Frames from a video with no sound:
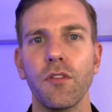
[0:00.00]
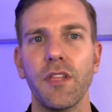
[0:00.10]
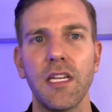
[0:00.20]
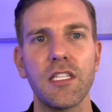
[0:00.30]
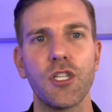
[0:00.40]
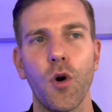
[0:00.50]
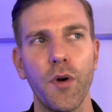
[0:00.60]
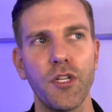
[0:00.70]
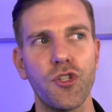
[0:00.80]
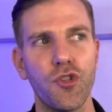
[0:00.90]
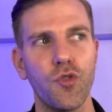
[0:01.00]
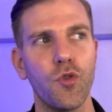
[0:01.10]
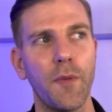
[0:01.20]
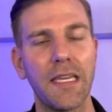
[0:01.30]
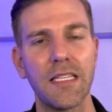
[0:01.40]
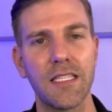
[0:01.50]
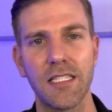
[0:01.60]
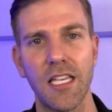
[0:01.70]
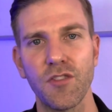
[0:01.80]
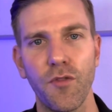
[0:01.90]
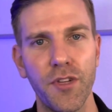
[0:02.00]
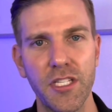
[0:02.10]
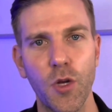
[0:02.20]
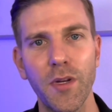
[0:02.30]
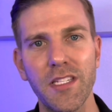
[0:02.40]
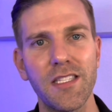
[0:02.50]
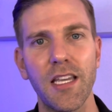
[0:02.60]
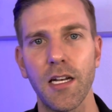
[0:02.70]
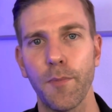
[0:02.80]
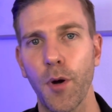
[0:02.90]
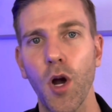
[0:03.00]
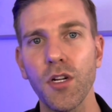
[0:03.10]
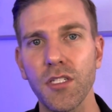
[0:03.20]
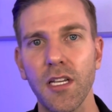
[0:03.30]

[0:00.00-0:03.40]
that is going to make it successful, that is going to set it apart,